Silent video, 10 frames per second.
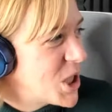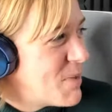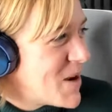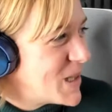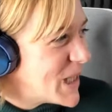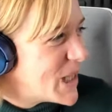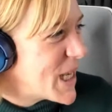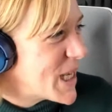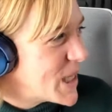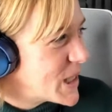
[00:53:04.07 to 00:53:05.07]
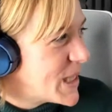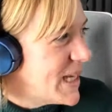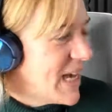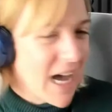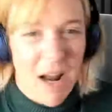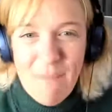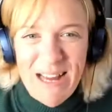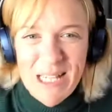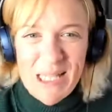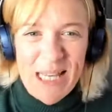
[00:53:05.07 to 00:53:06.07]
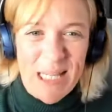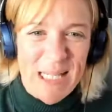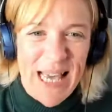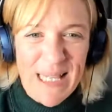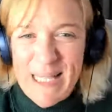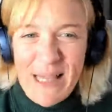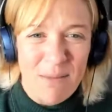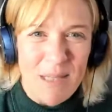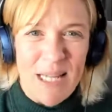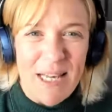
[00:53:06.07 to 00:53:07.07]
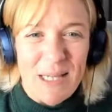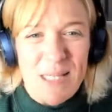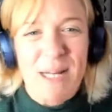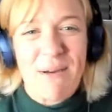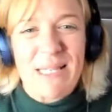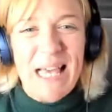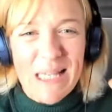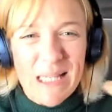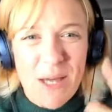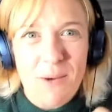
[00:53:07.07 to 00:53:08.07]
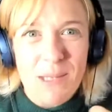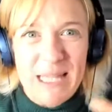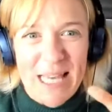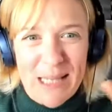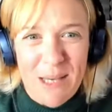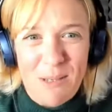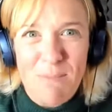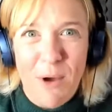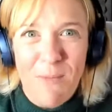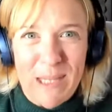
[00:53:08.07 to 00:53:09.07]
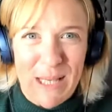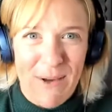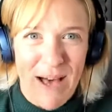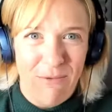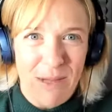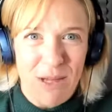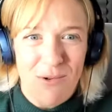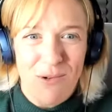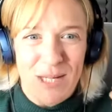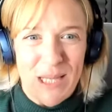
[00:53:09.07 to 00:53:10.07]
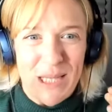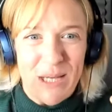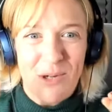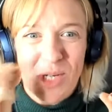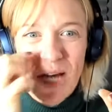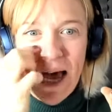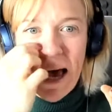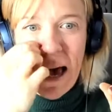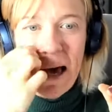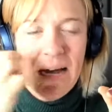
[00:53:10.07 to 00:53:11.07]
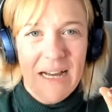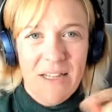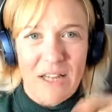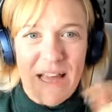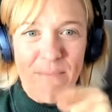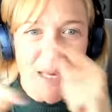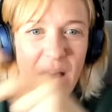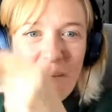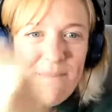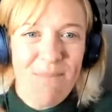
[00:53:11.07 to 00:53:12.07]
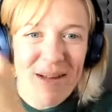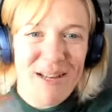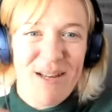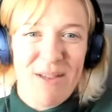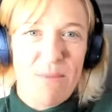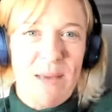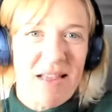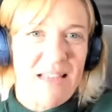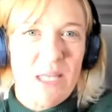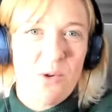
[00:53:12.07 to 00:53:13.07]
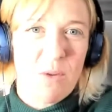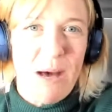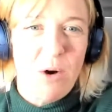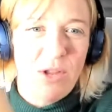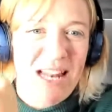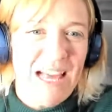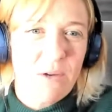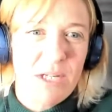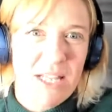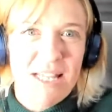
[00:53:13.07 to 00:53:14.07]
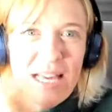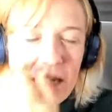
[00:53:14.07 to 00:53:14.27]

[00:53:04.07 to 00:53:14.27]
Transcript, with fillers: community stickers and i made a sticker saying send them stickers you know it's it's those things those moments that you have with your audience that you share that then become the bit that they talk about or the language that they